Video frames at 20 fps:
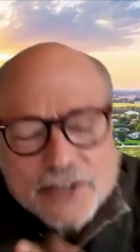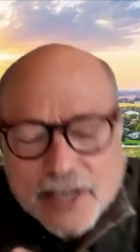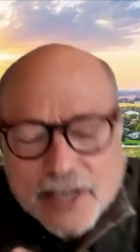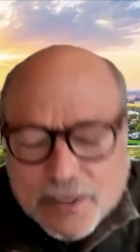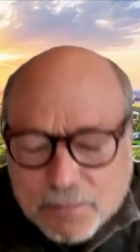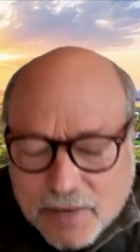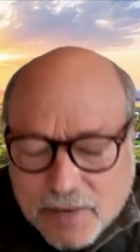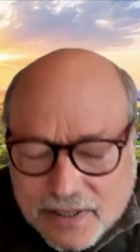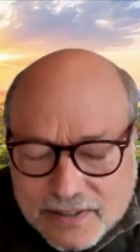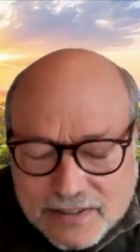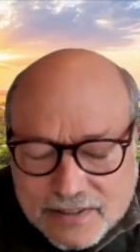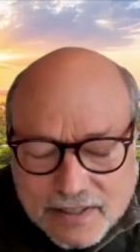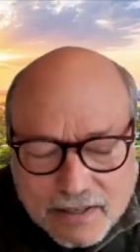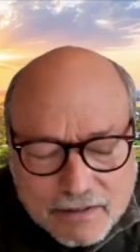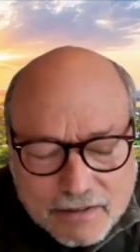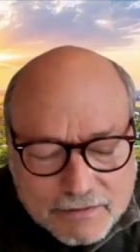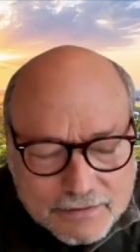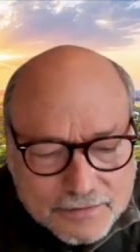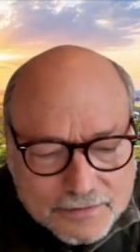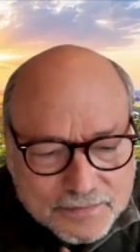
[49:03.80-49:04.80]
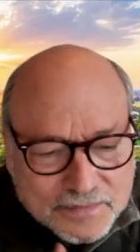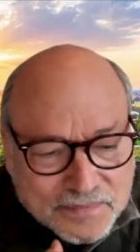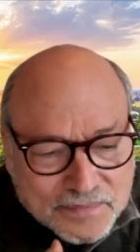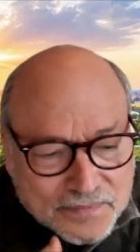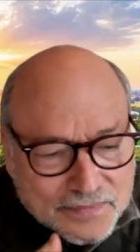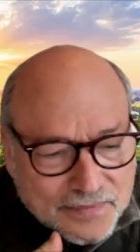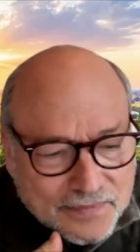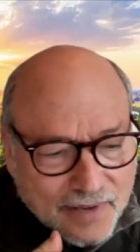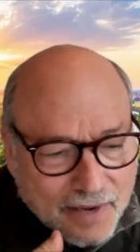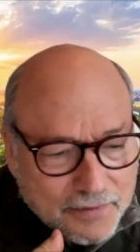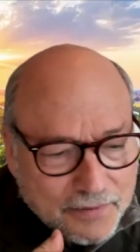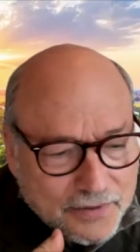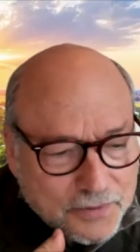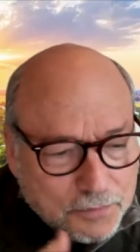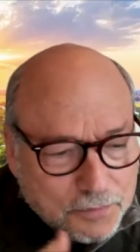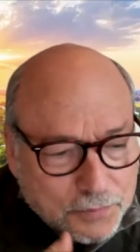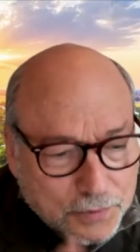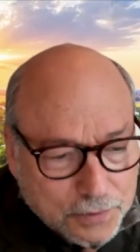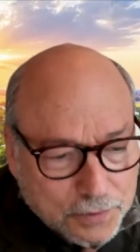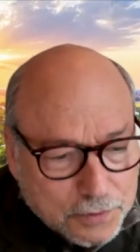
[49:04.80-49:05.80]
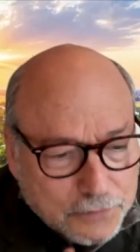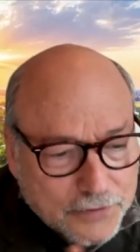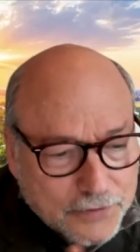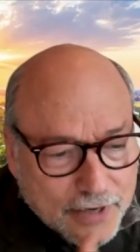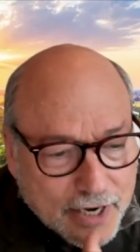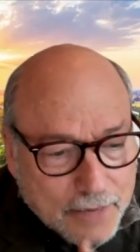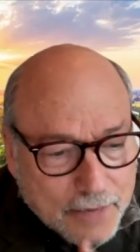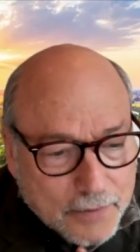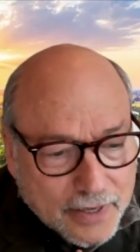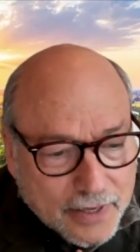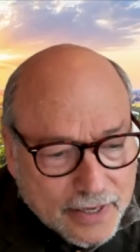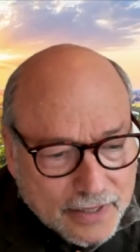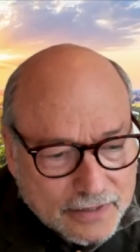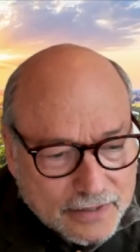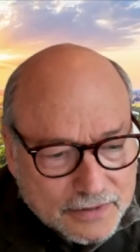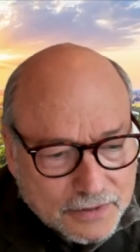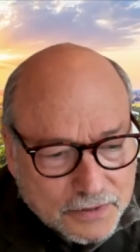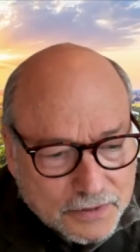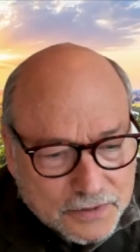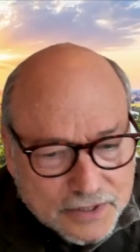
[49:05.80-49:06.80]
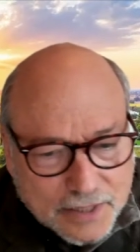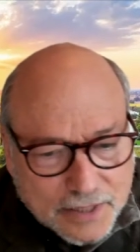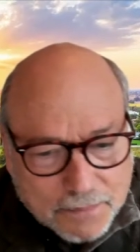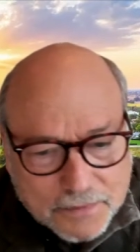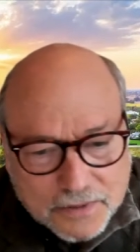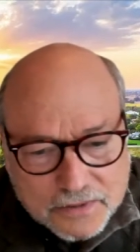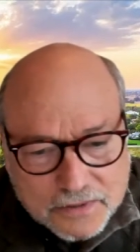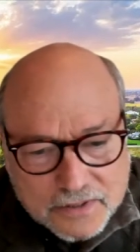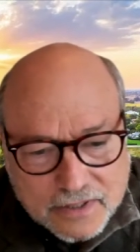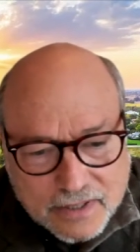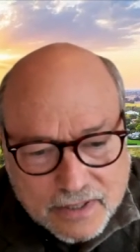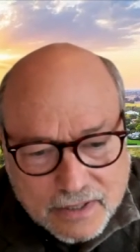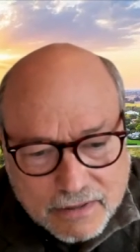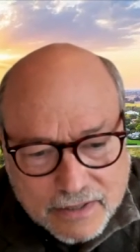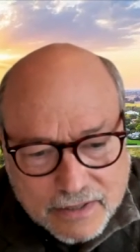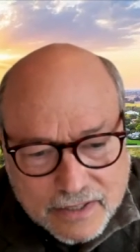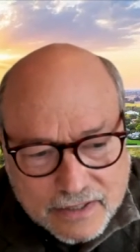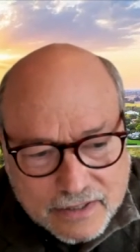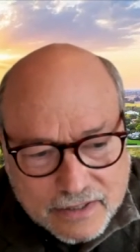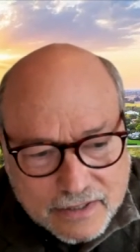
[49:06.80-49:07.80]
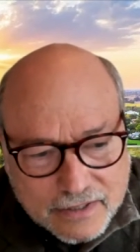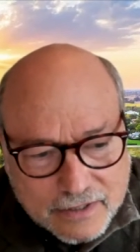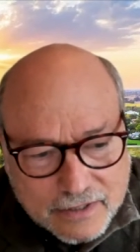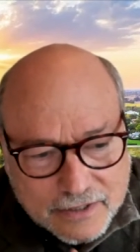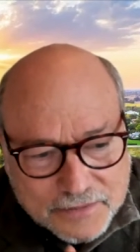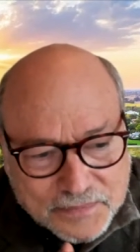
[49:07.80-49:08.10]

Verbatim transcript: myself i'm going to prove that i'm a hexoseptogenarian here